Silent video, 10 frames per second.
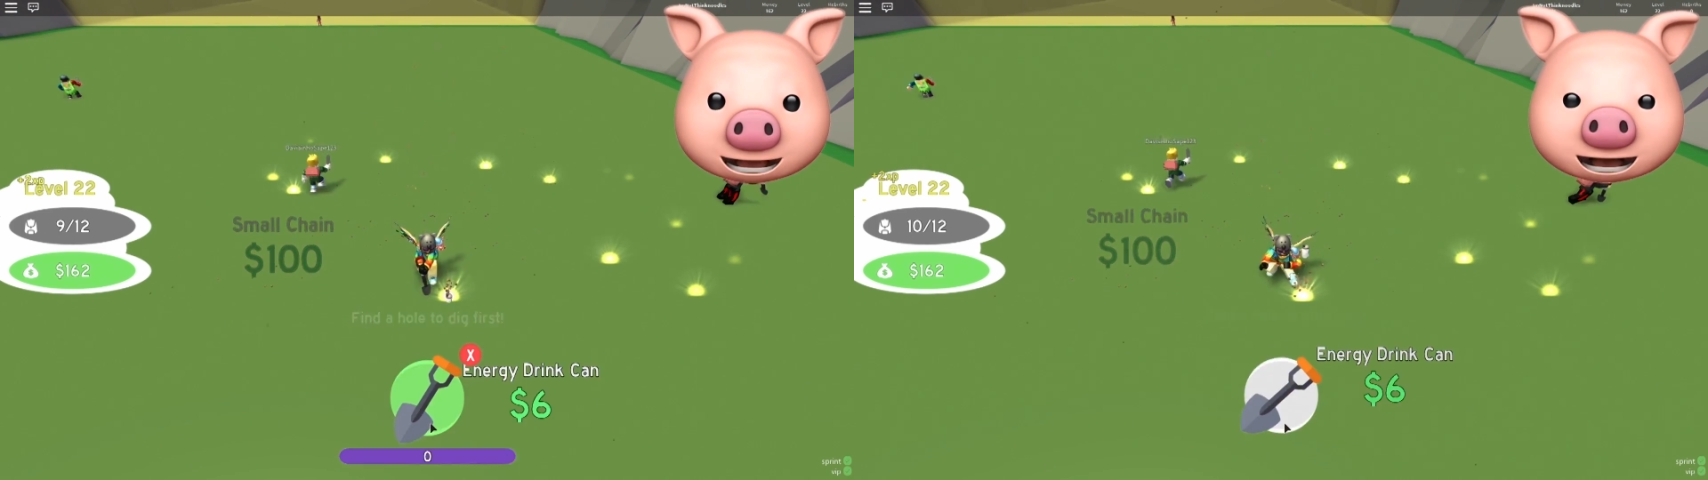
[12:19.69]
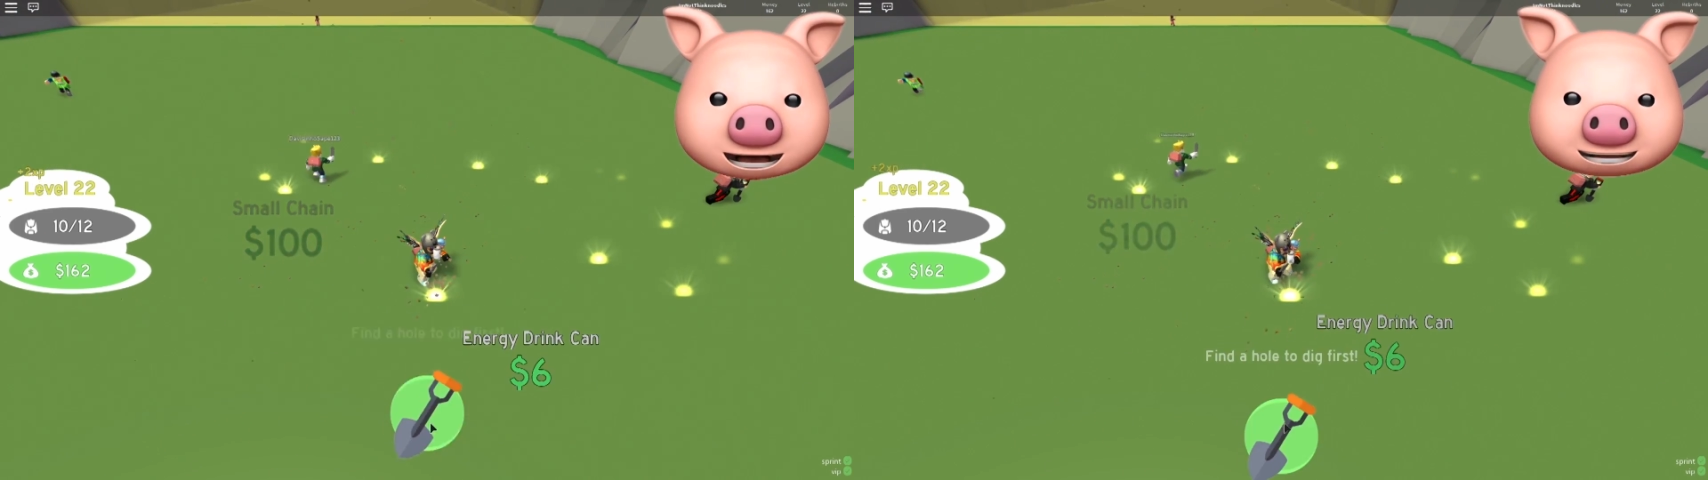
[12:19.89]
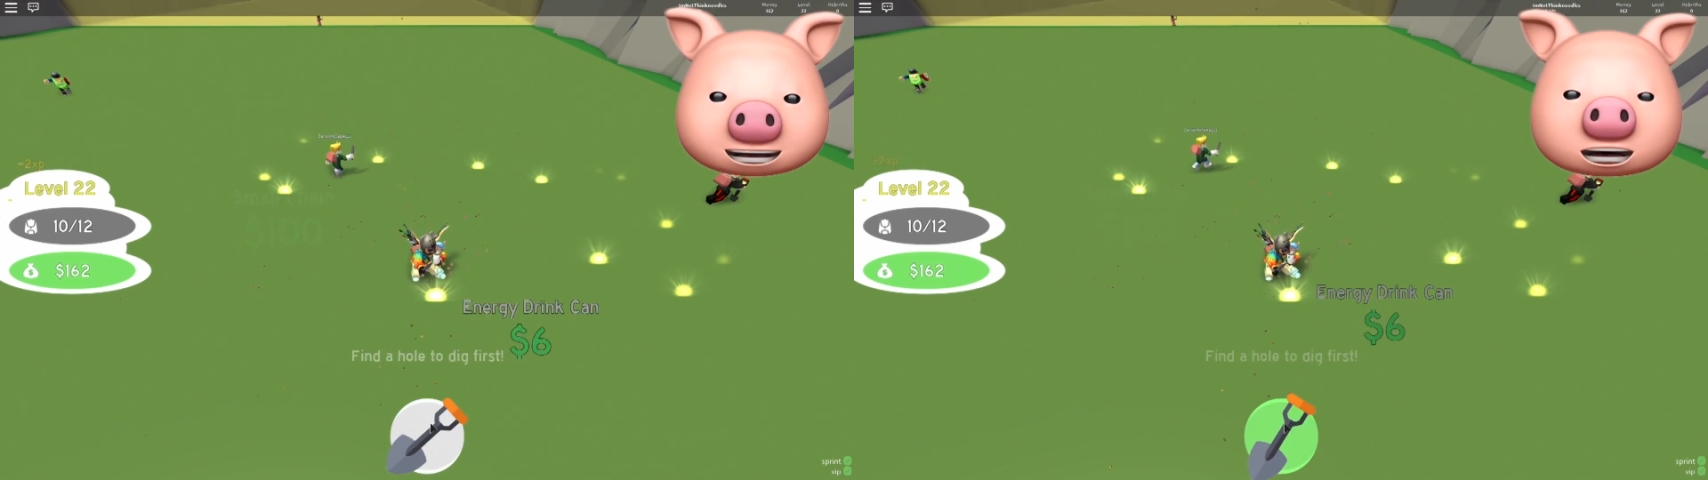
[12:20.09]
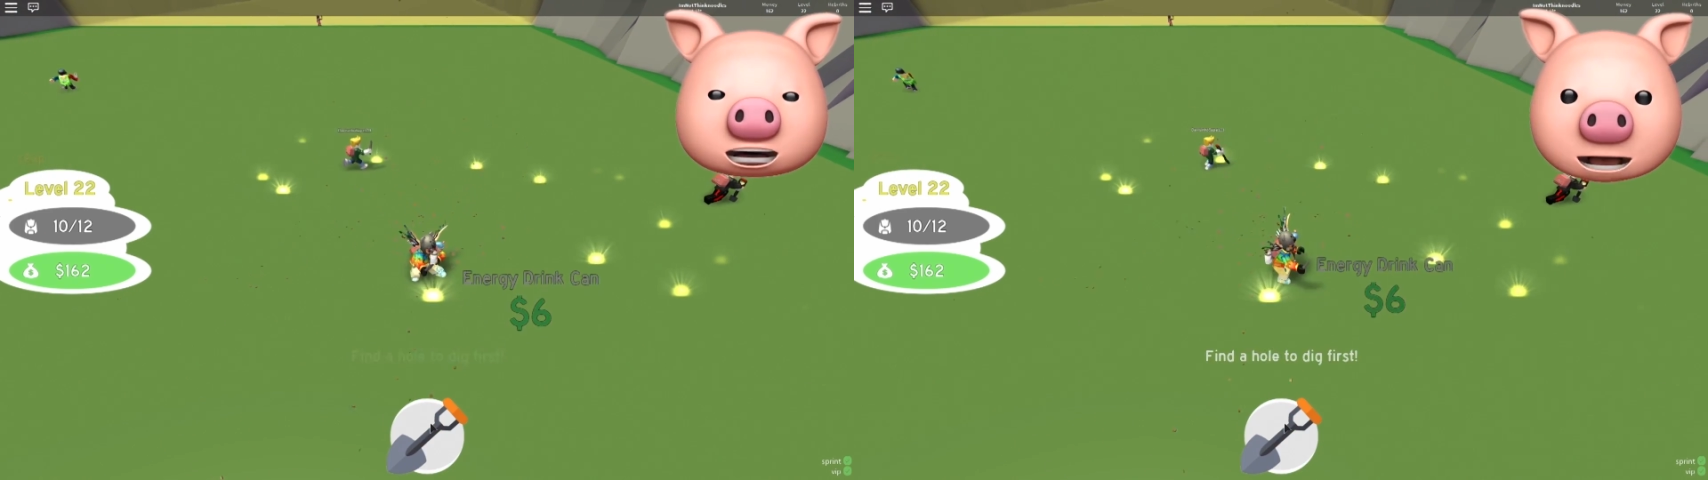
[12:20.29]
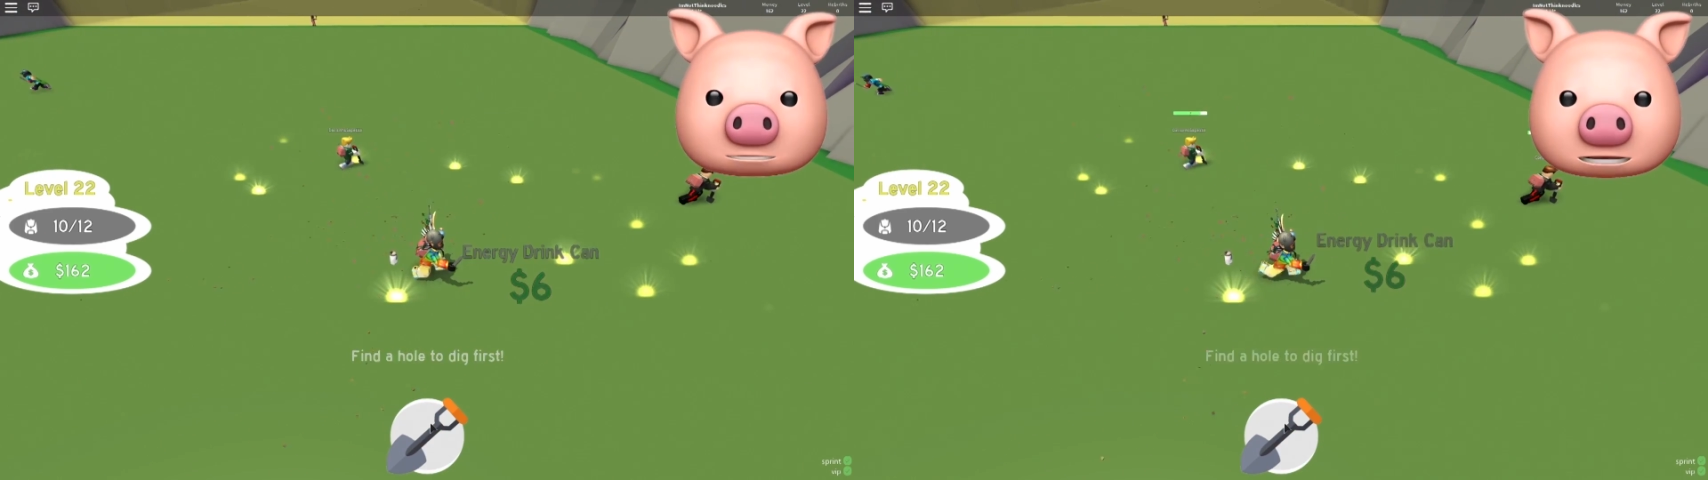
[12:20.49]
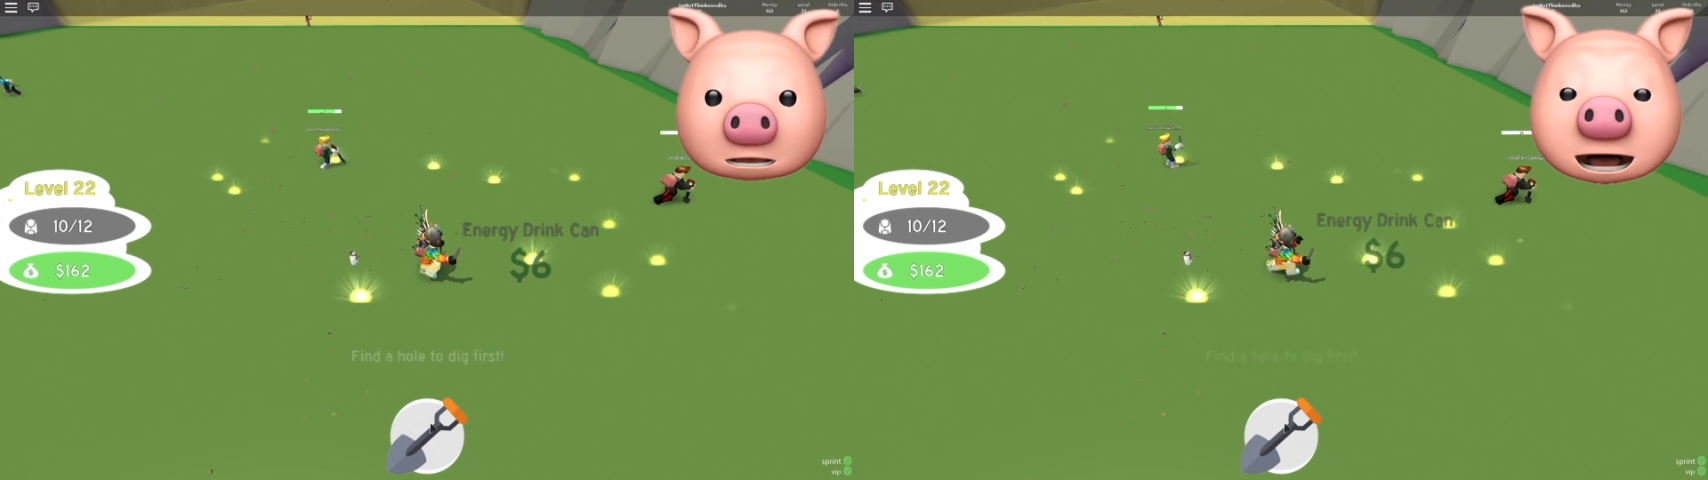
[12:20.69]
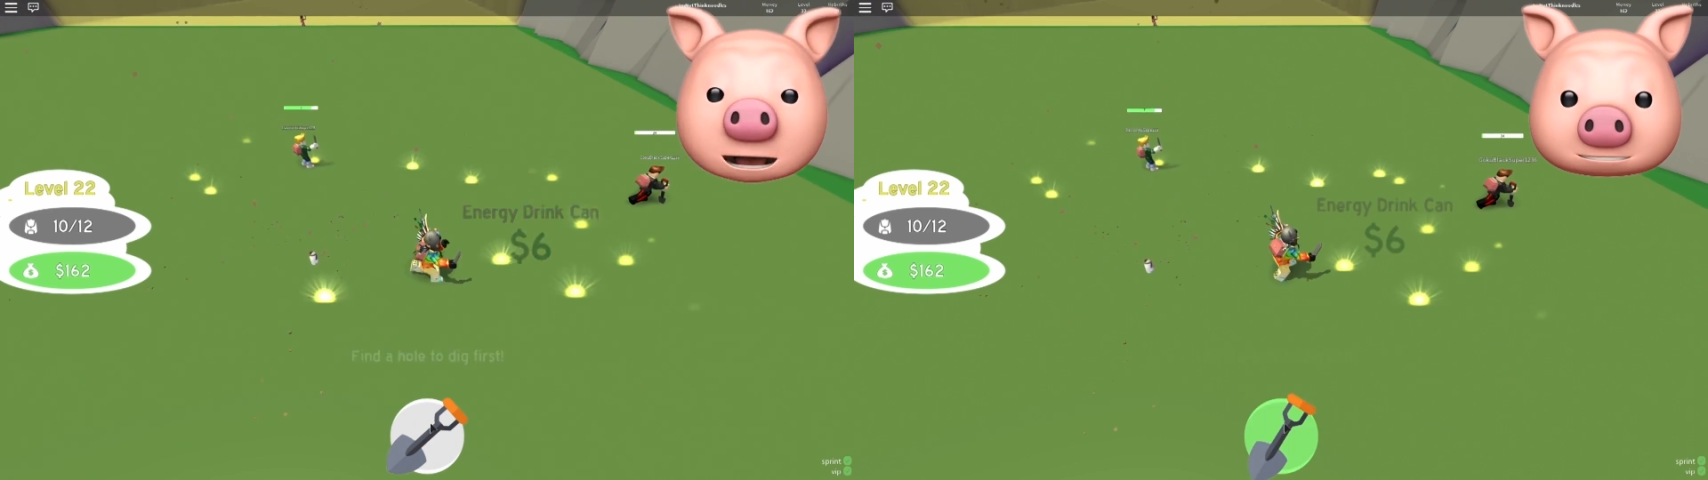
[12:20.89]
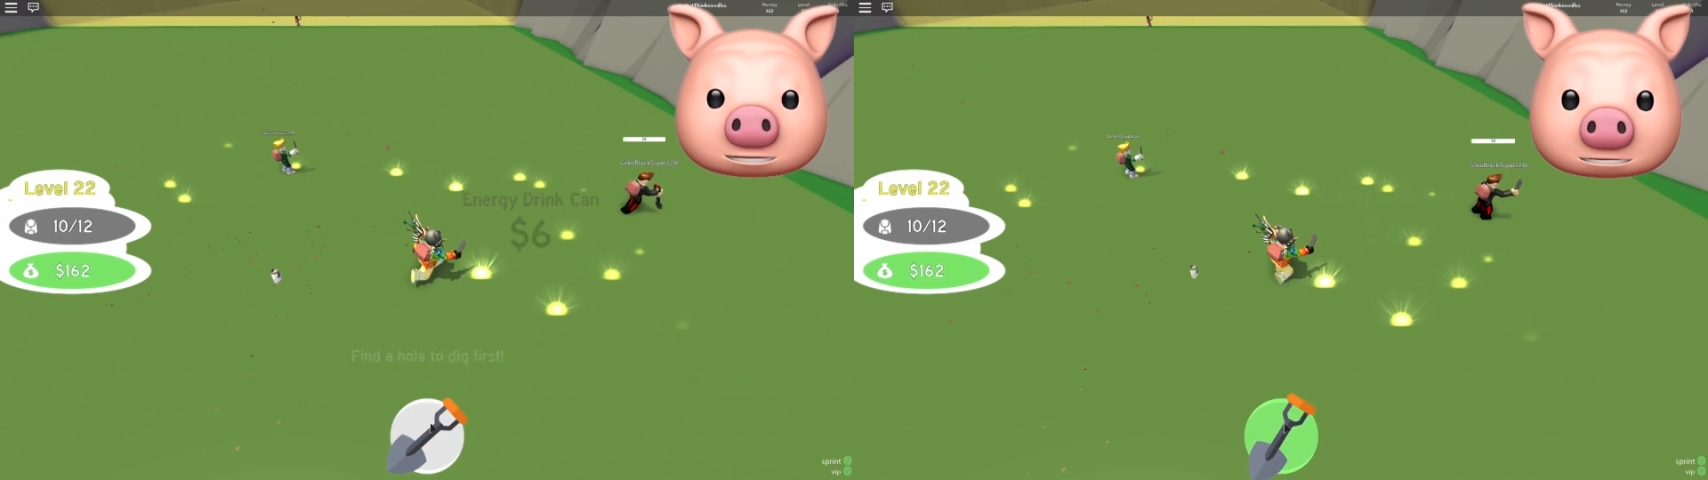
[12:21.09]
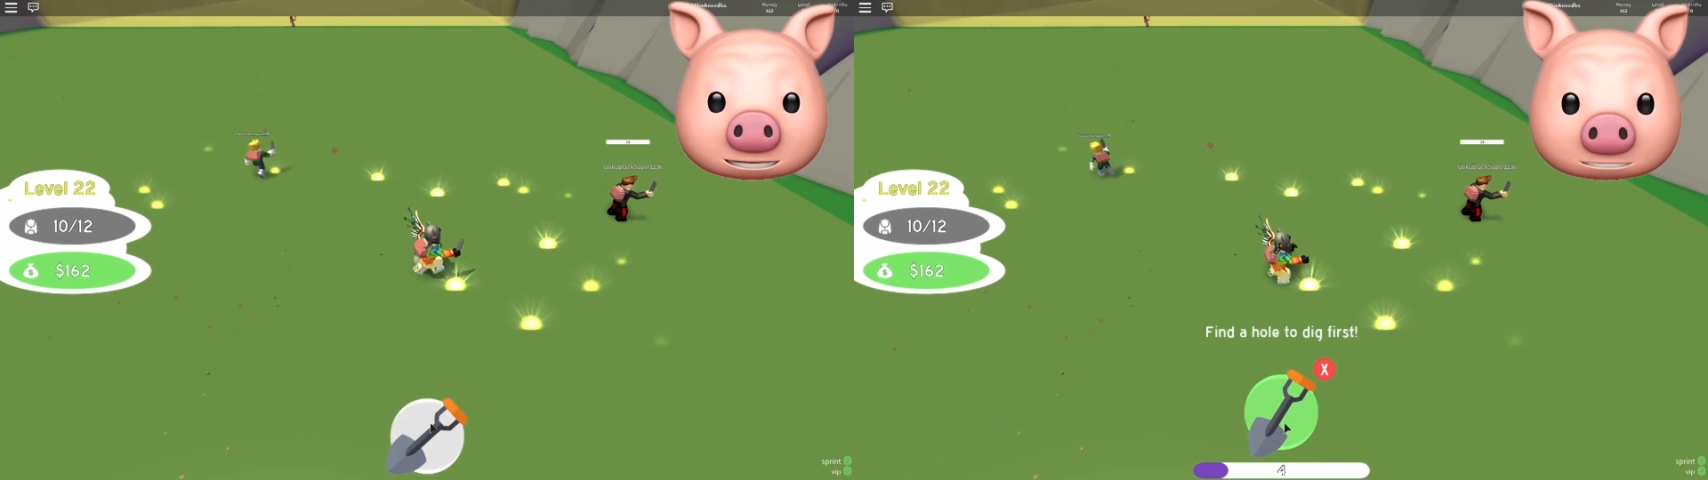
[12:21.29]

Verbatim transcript: It is the shovel that absolutely